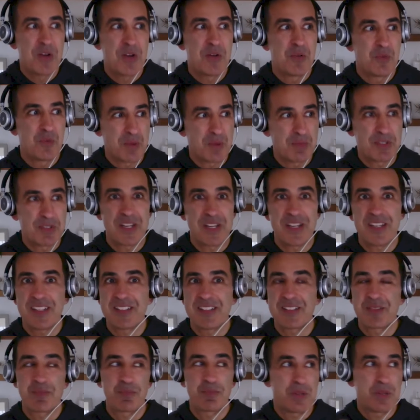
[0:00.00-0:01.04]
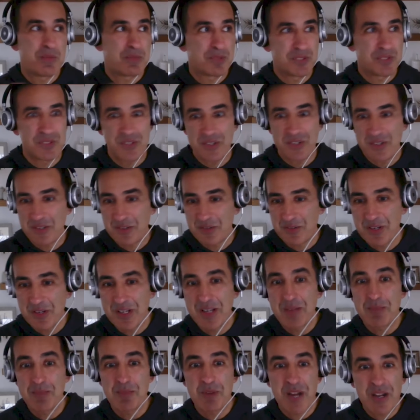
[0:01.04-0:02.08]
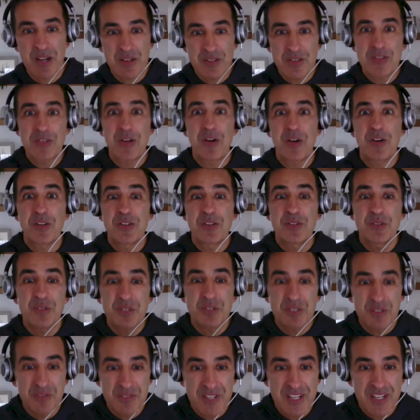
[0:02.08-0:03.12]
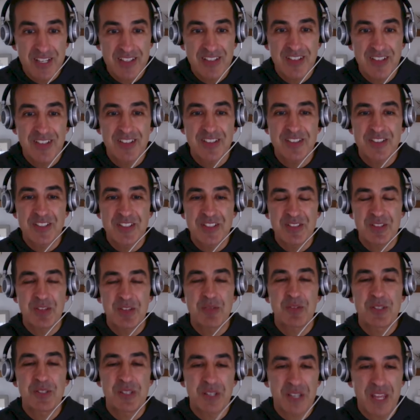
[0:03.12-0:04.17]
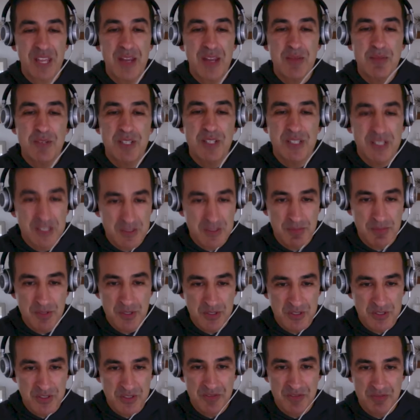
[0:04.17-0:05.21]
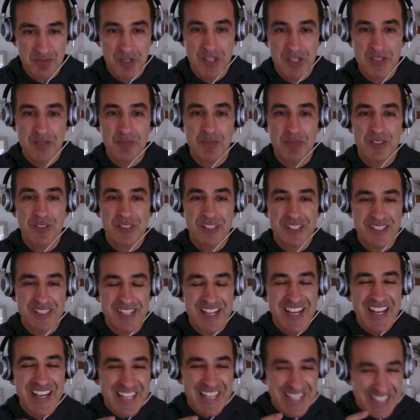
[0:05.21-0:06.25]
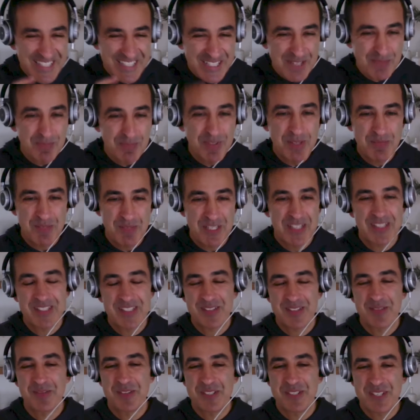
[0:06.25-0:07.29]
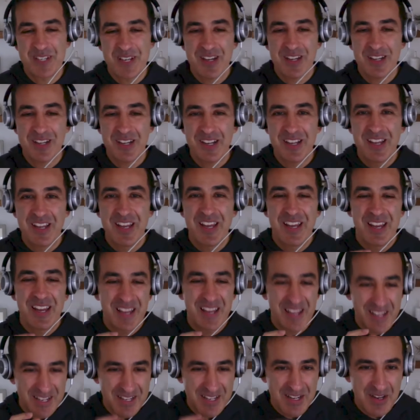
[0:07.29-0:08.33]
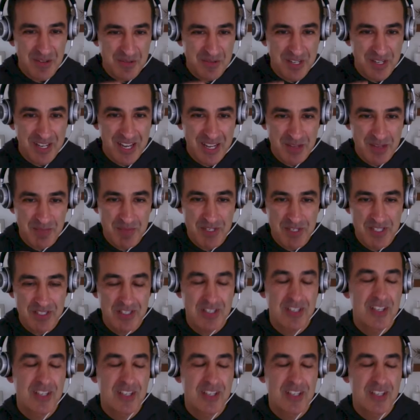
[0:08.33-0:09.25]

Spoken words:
websites, people started creating browsers, all sorts of technologies. There was a Cambrian explosion of possibilities simply because there was not a network admin.